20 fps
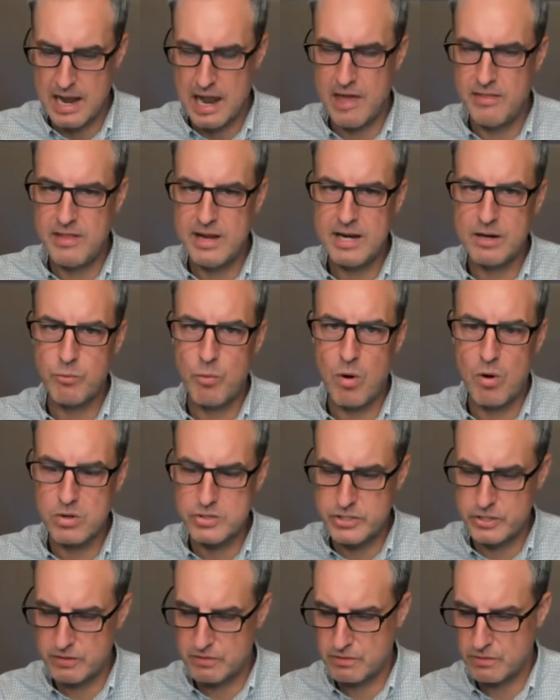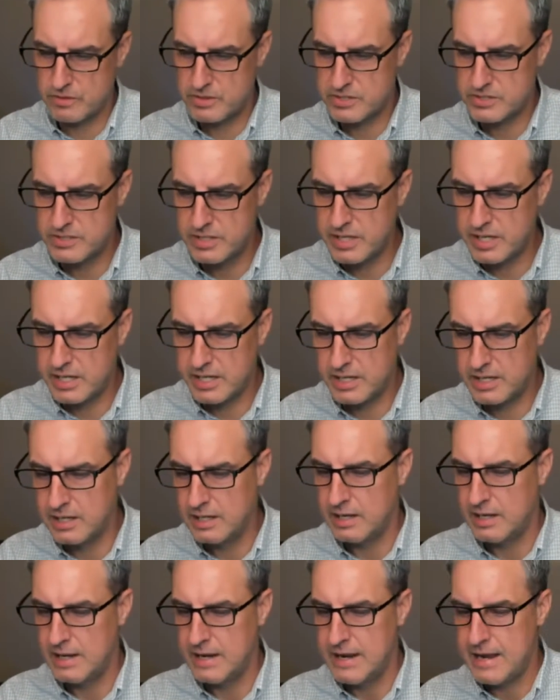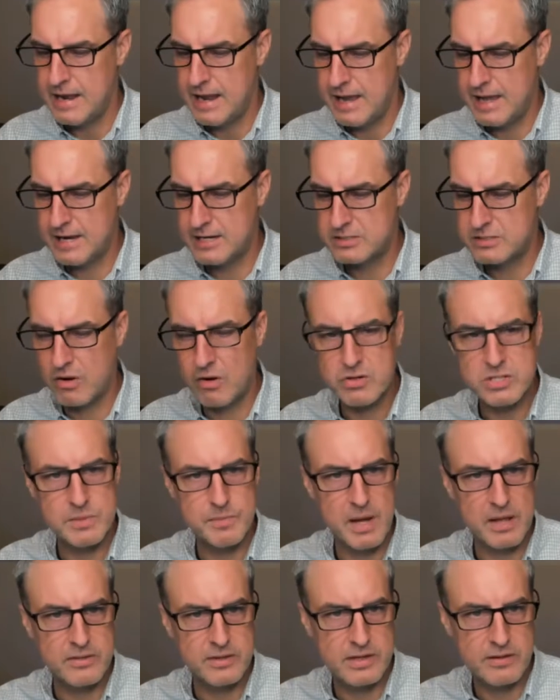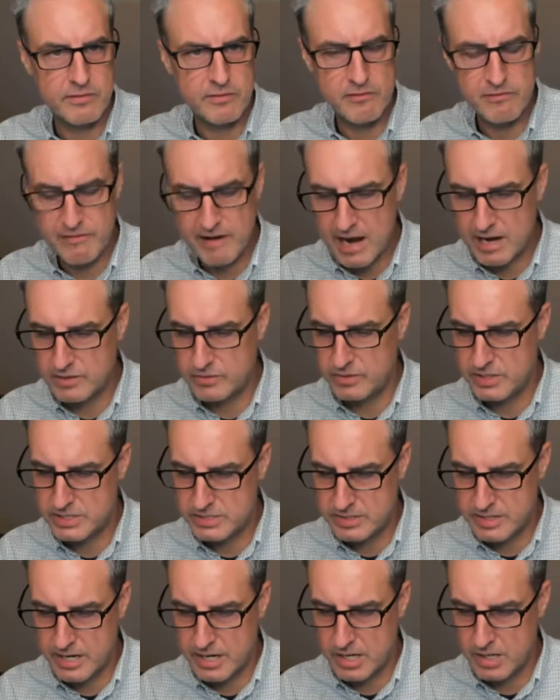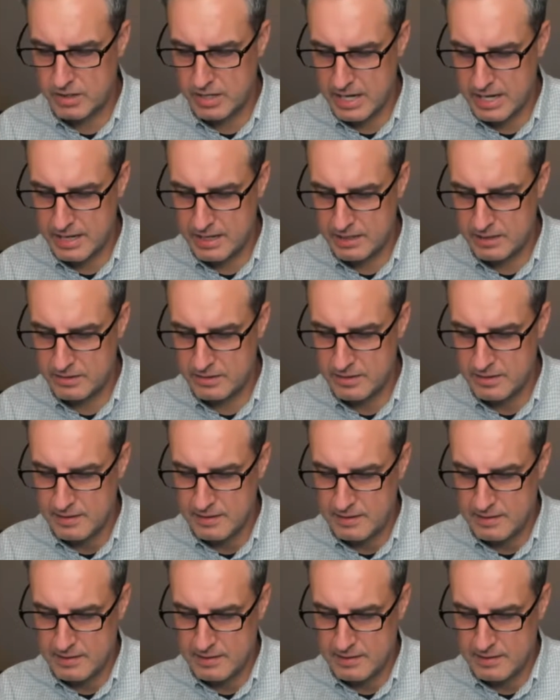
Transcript: and then it walks you through the city and it talks about the different factories there and